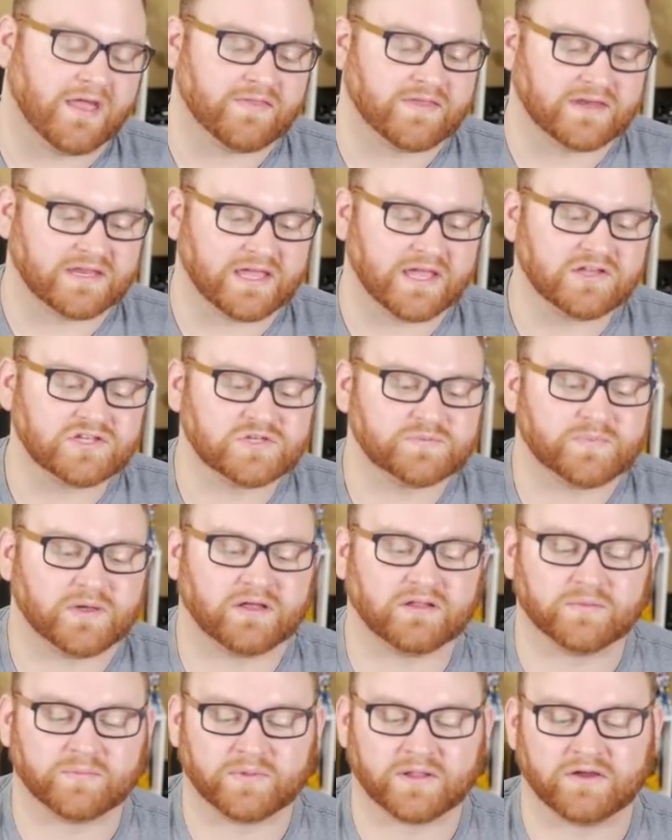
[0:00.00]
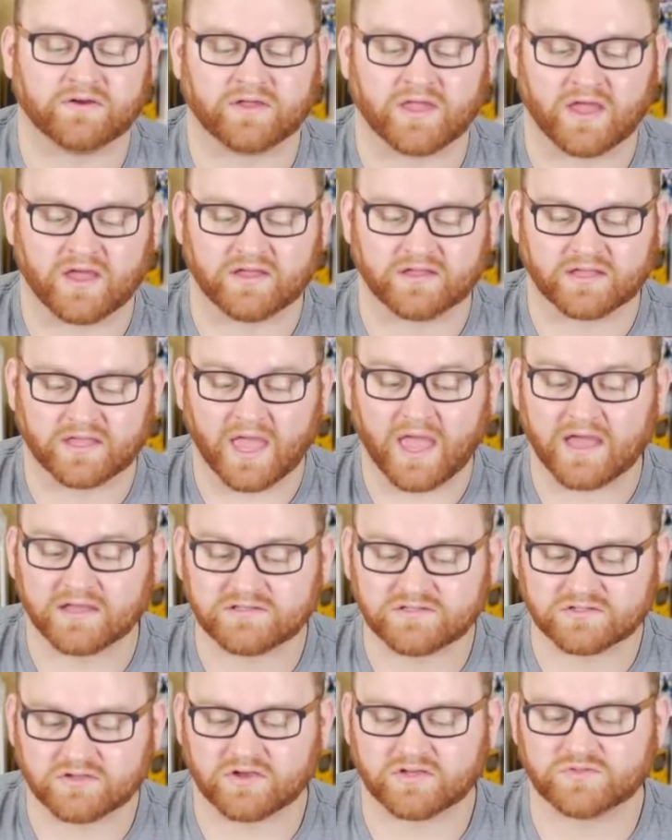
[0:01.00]
And then each spell the player ca
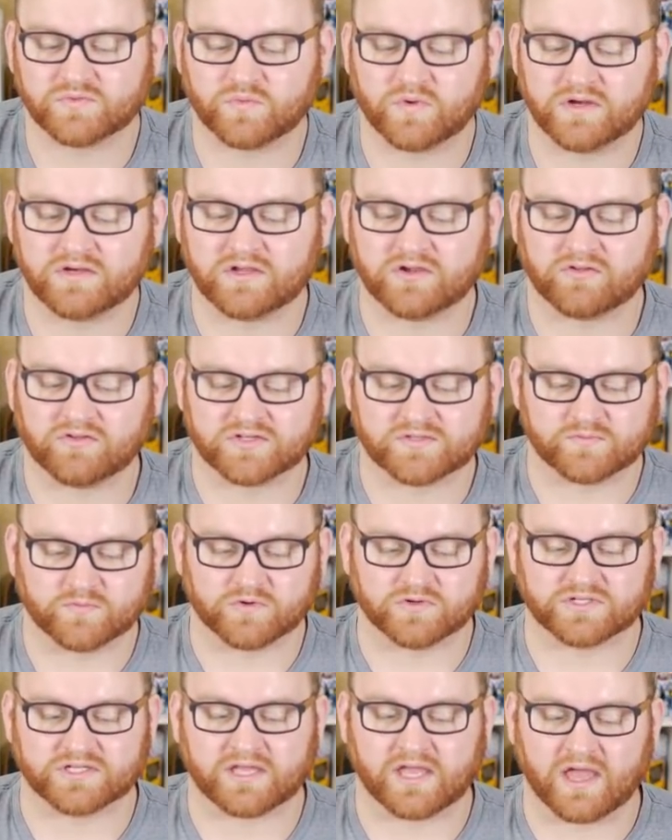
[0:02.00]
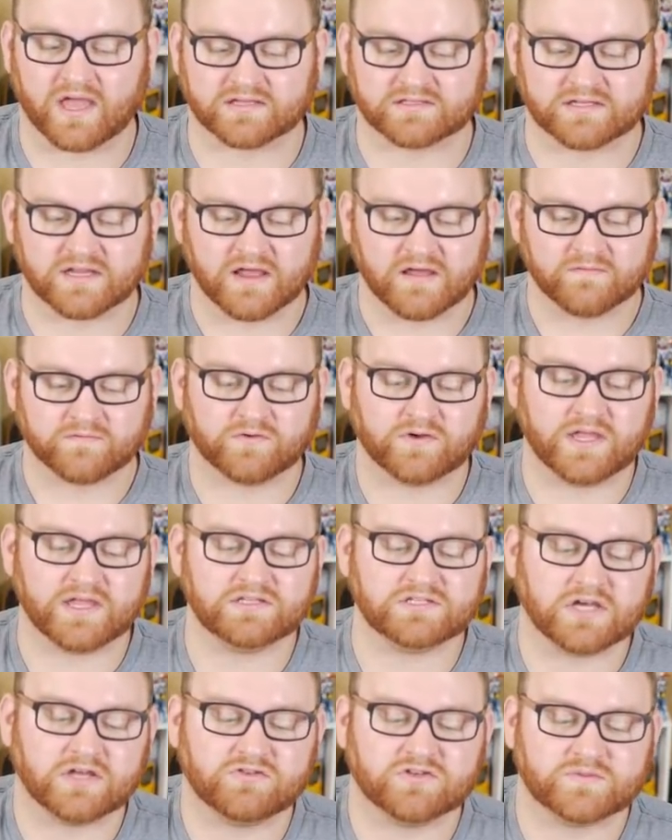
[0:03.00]
casts costs one colorless more to cast for
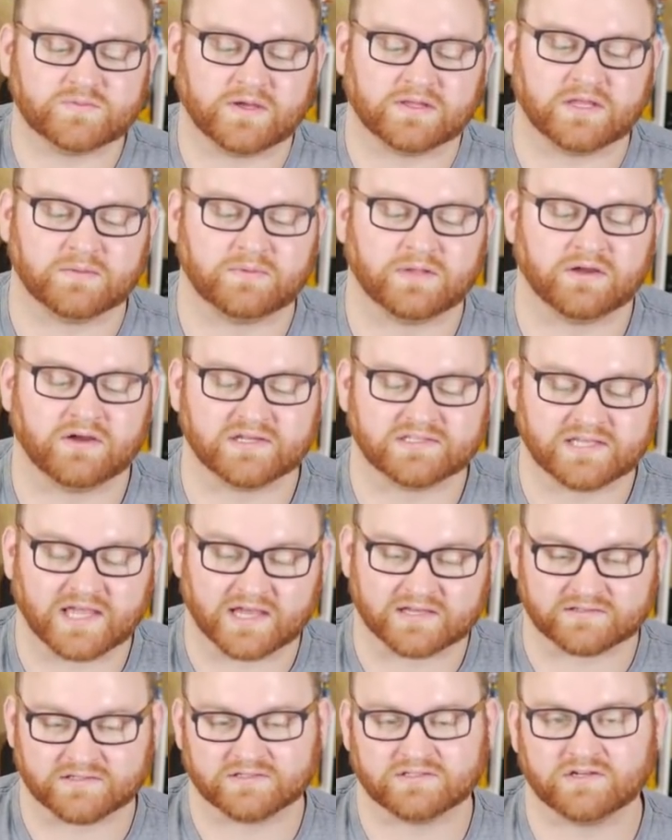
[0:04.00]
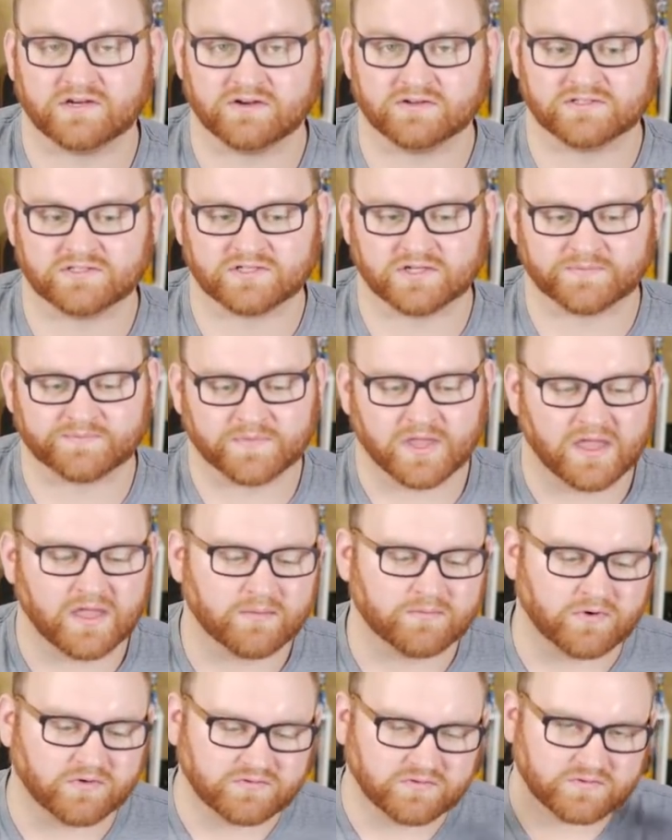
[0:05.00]
each other spell that player has cast this turn. So
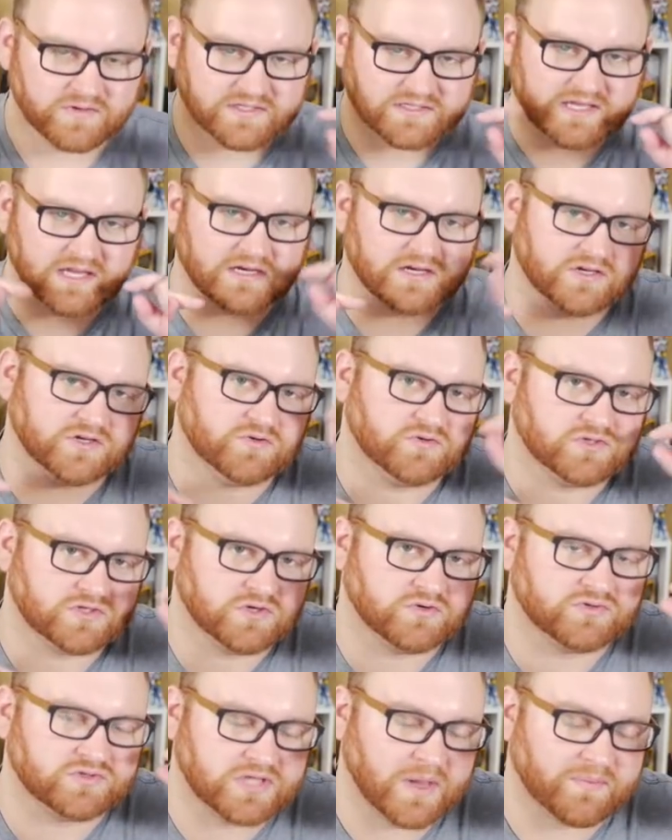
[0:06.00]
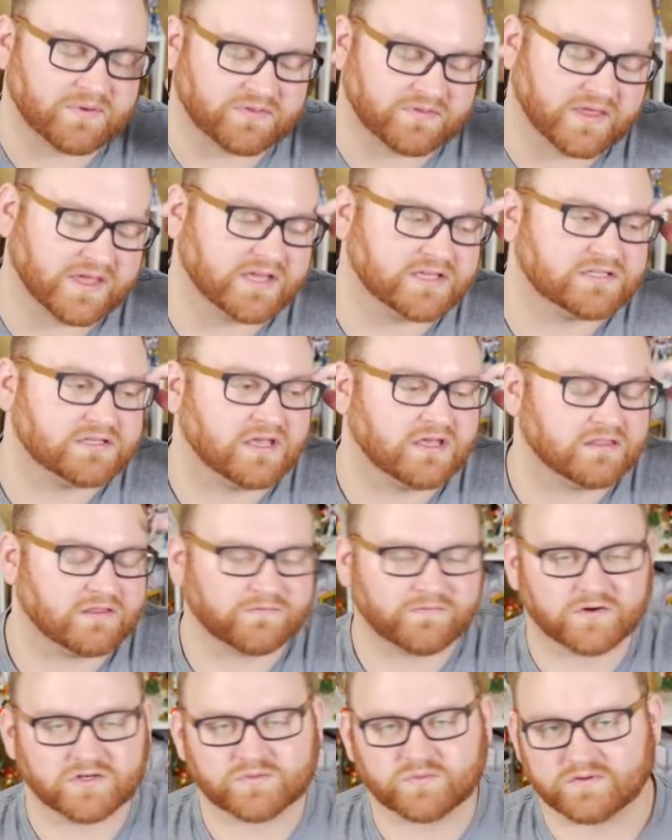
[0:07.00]
both of these kind of do, do separate things.
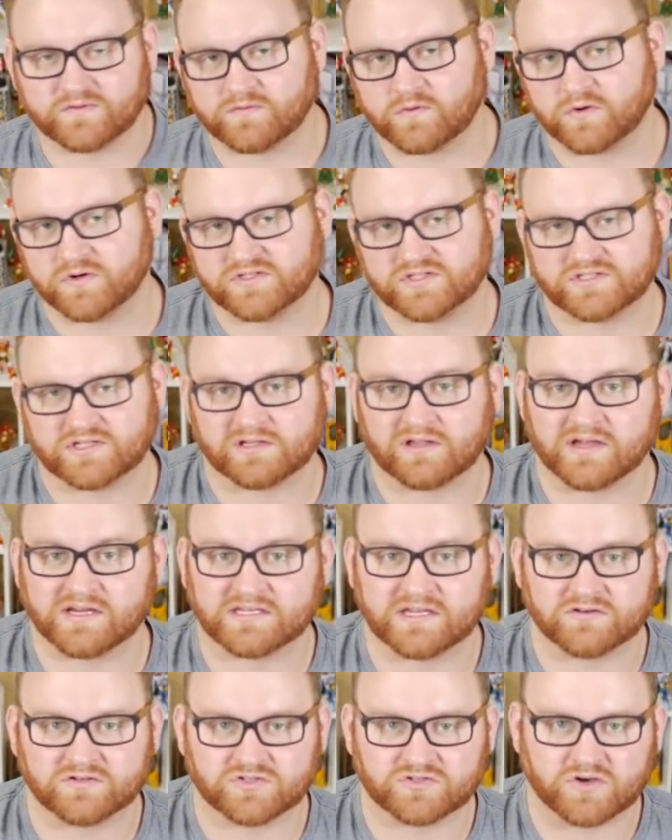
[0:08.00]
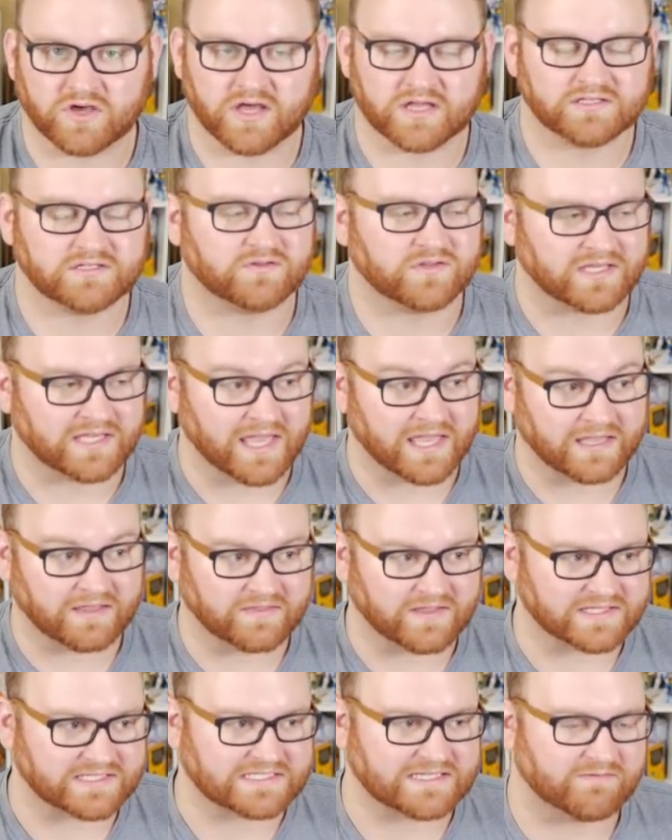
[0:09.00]
The first one, of course, is to lock down Tron, so they can't
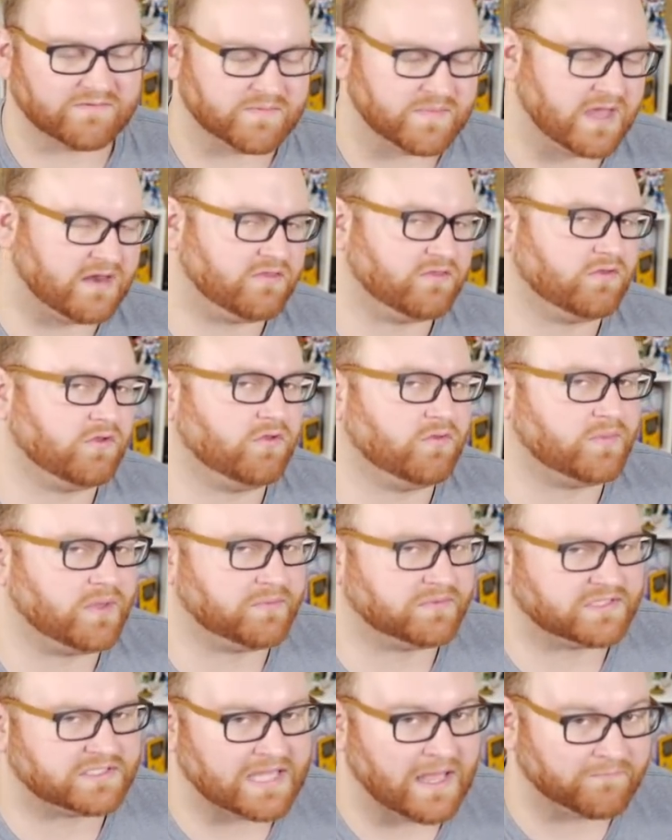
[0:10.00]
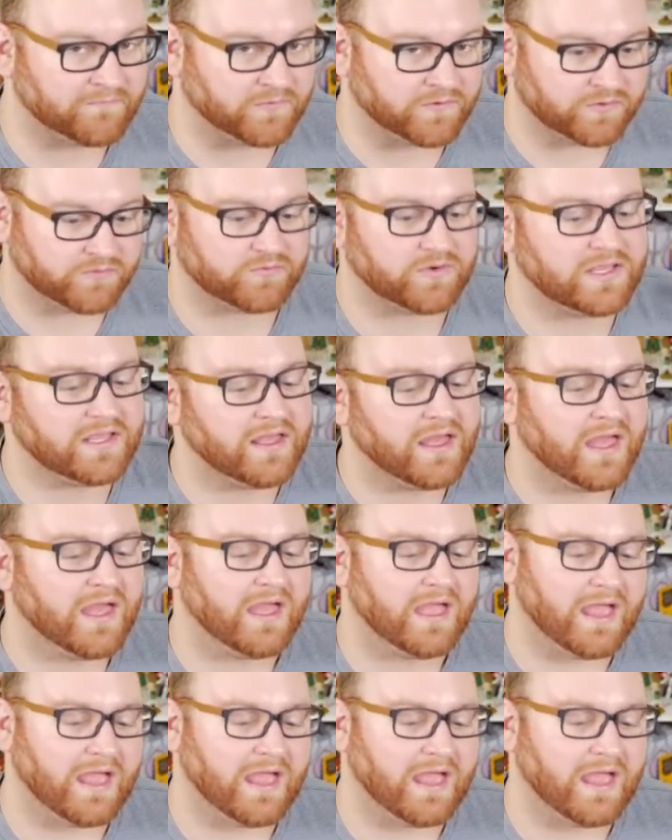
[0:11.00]
get that seven mana. They'll only be able to tap for three.